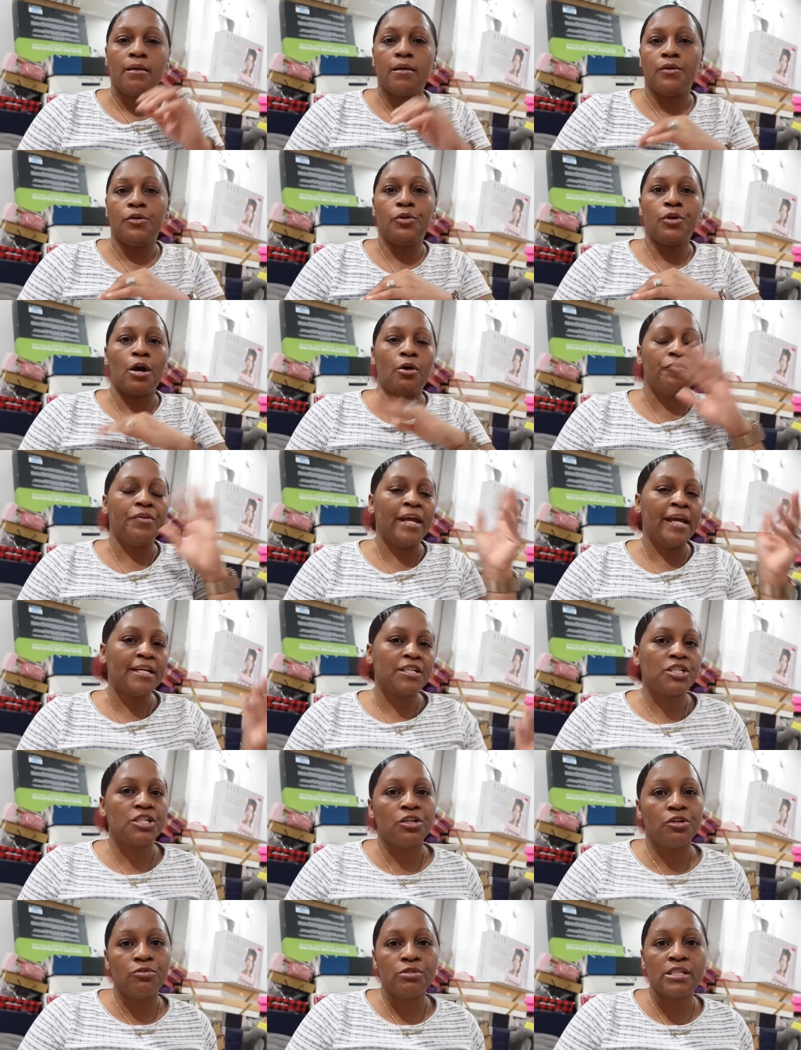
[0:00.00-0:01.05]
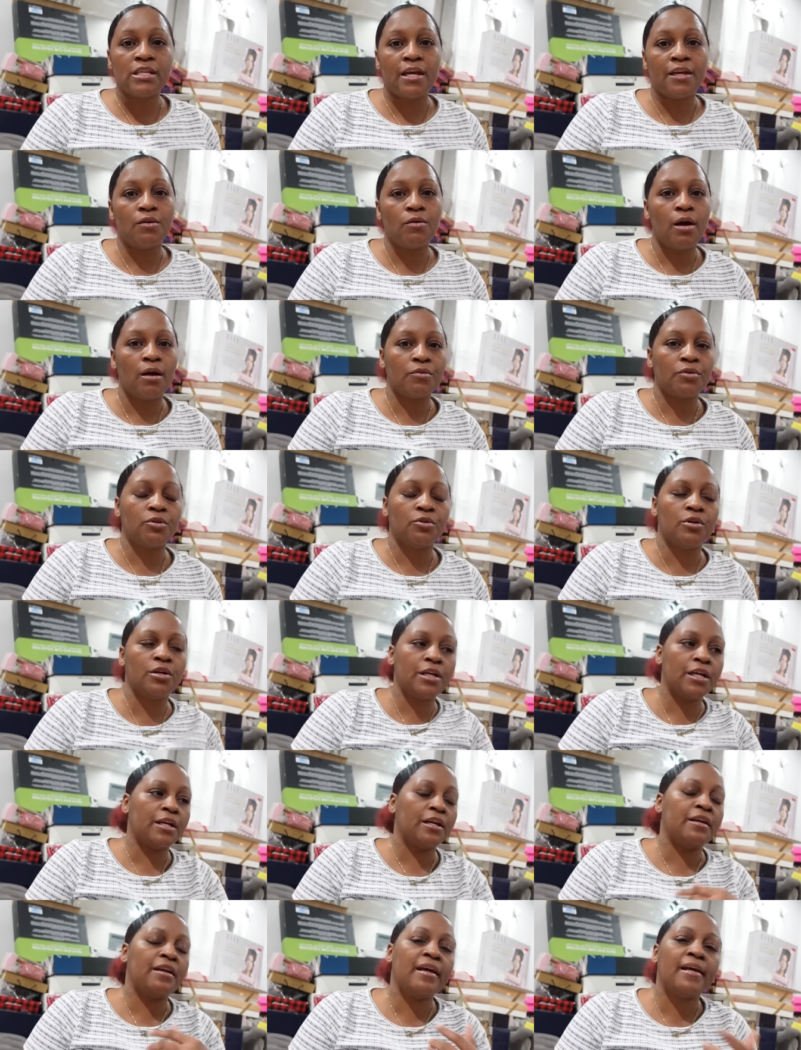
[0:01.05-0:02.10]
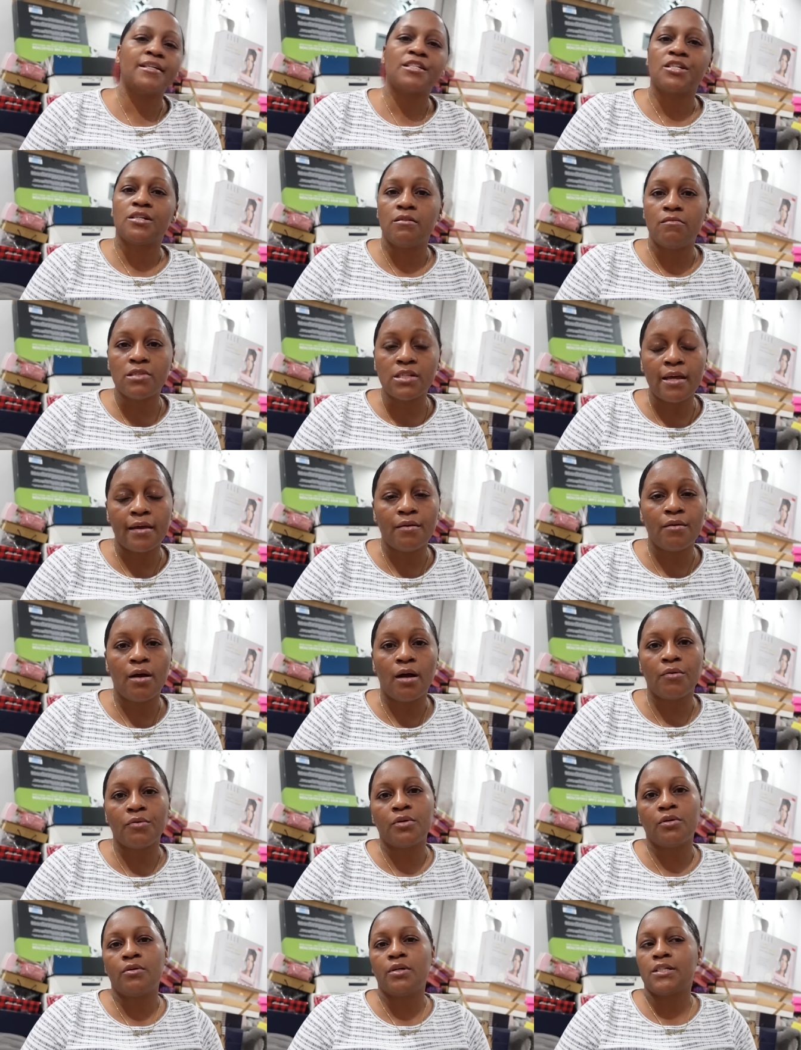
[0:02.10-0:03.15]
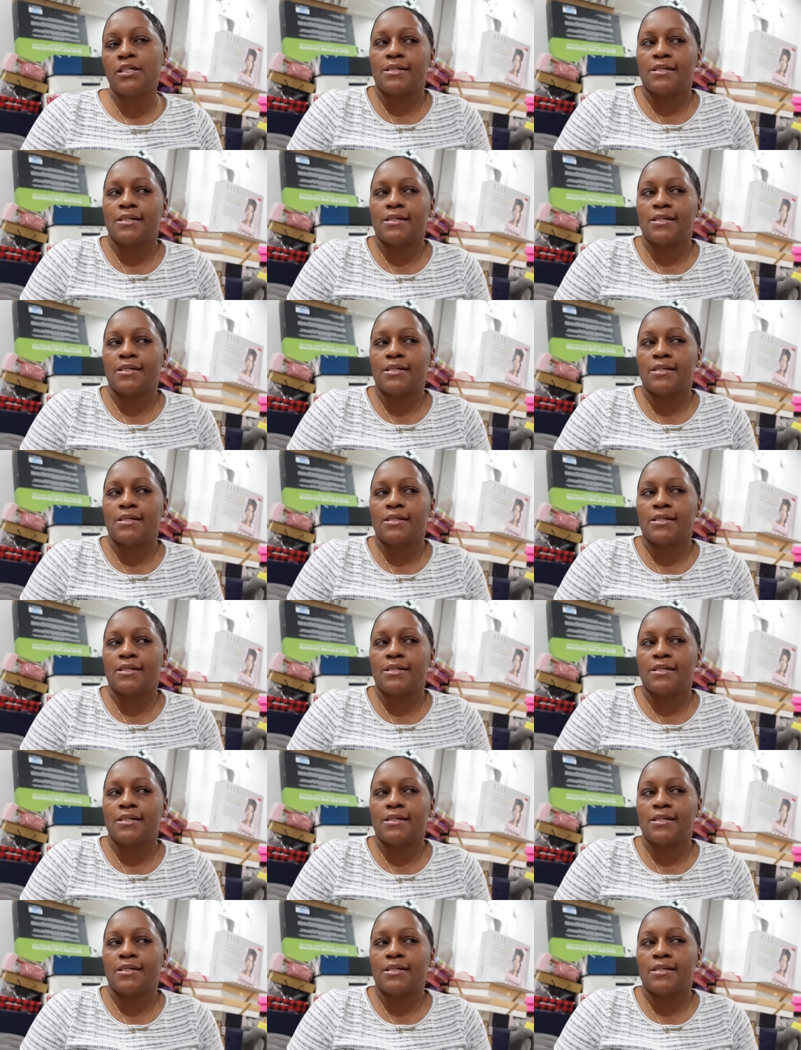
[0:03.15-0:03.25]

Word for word: you know, next year you say you're going to do it, then the next year you say you're going to do it.